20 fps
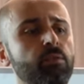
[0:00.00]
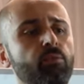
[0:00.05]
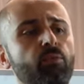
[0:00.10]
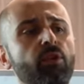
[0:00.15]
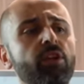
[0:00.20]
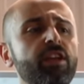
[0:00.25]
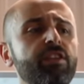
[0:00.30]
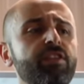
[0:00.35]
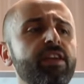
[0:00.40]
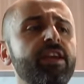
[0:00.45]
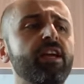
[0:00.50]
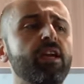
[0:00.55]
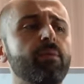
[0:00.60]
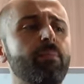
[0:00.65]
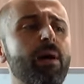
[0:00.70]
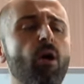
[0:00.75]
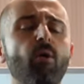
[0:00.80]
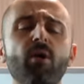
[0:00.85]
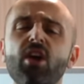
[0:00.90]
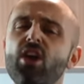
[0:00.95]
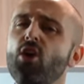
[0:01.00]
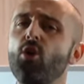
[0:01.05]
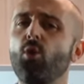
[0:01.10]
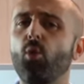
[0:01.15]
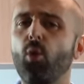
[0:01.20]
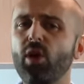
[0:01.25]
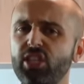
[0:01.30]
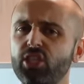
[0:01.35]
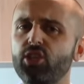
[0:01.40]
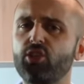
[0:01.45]
I'm really thinking about
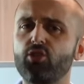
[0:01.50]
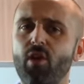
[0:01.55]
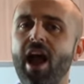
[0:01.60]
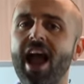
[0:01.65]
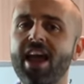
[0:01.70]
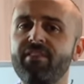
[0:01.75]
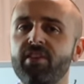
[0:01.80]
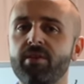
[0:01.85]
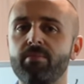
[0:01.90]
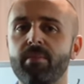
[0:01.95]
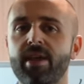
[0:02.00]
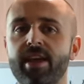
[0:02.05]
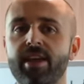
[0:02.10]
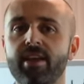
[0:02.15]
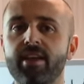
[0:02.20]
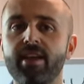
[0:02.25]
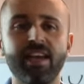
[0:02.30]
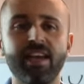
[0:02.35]
what's driving me.